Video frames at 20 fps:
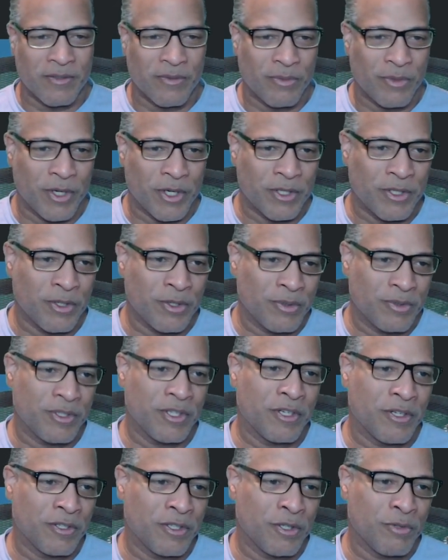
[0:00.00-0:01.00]
Where
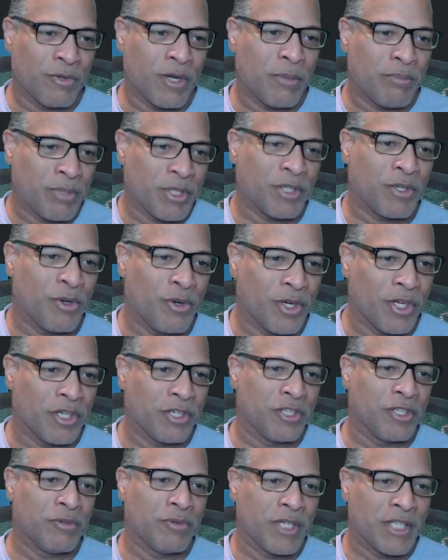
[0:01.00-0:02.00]
you know, you want Bitcoin,
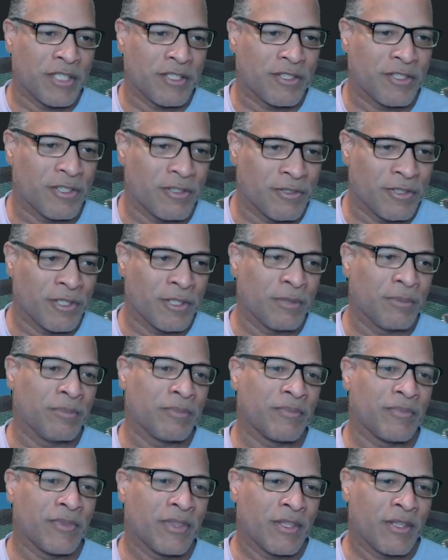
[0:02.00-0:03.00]
or you want Ethereum,
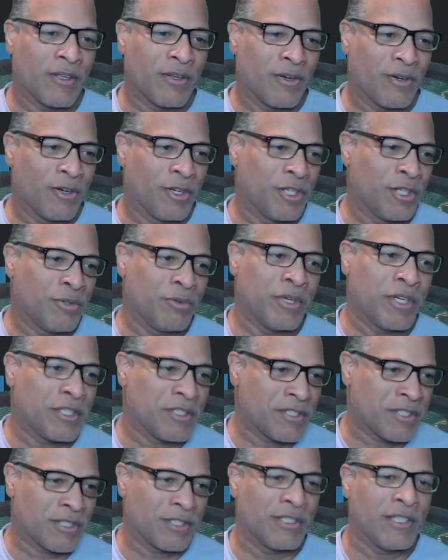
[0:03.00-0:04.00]
or you
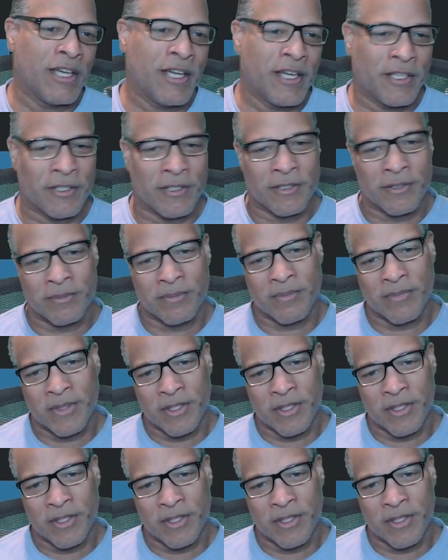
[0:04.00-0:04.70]
want Solana.